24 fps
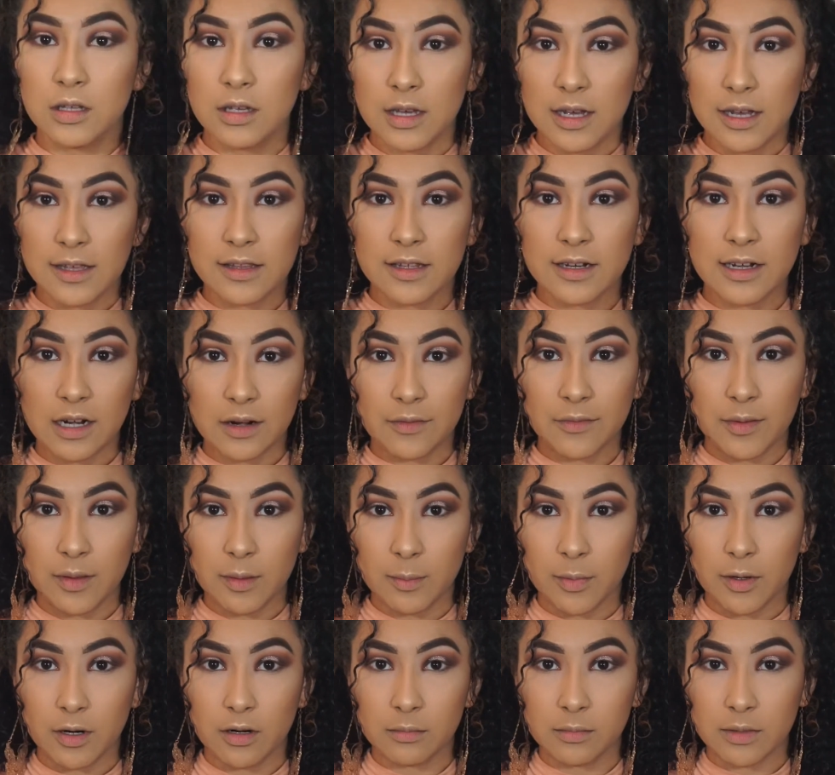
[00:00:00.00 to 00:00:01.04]
And then now for the
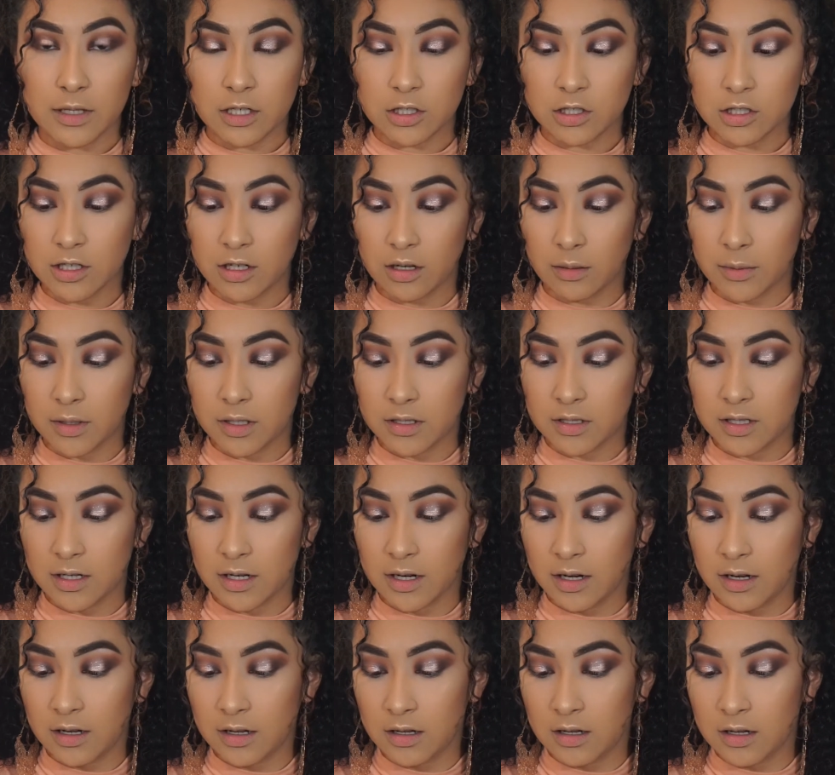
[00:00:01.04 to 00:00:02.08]
bottom lash line, I'm going to
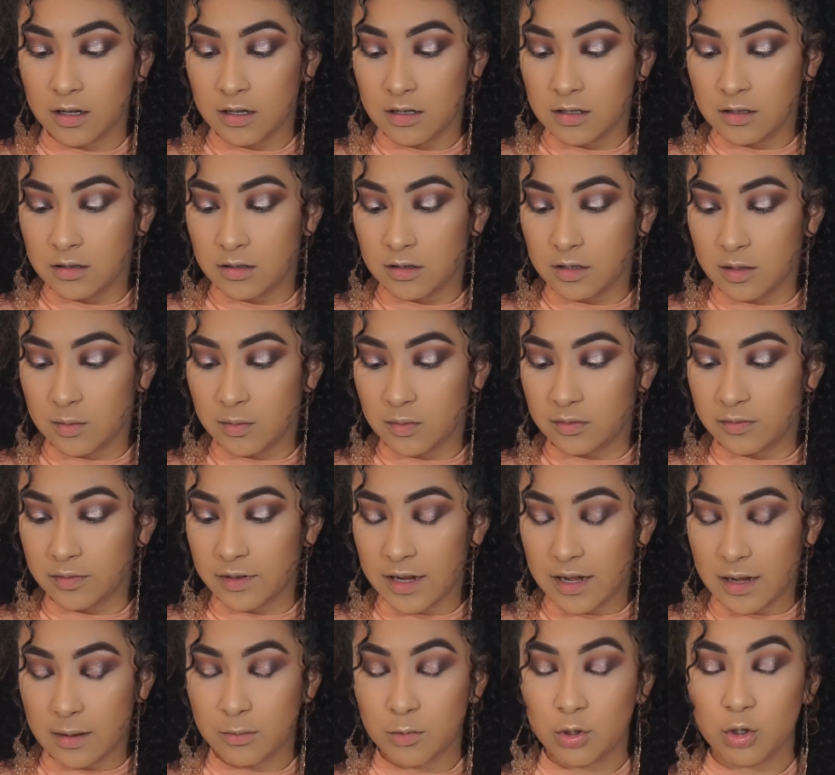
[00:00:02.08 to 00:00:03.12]
take this
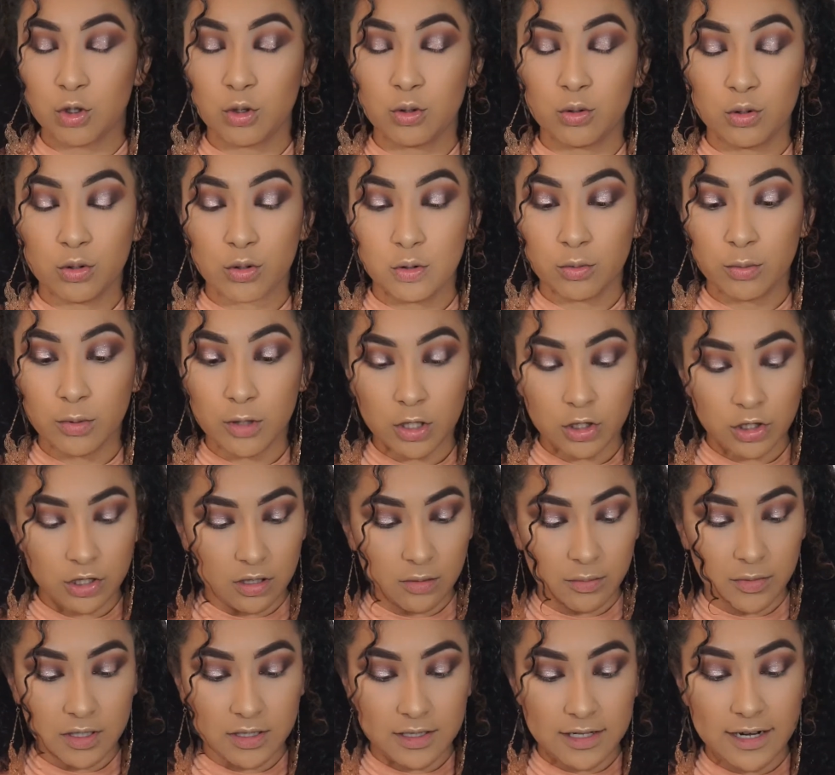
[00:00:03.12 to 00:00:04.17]
Morphe M22 brush and
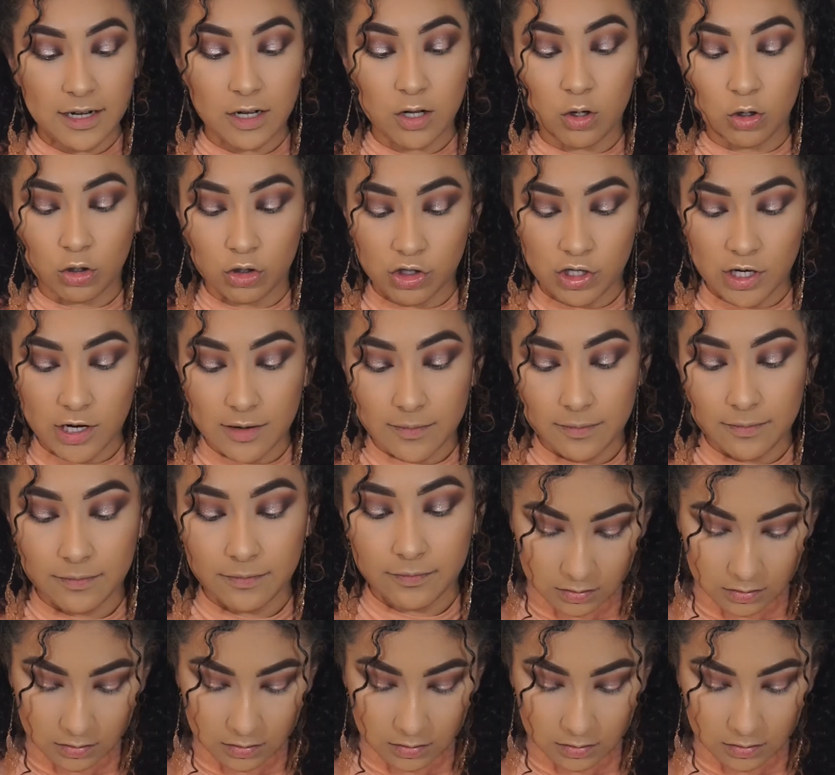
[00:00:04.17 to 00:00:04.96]
I'm going to take Noche.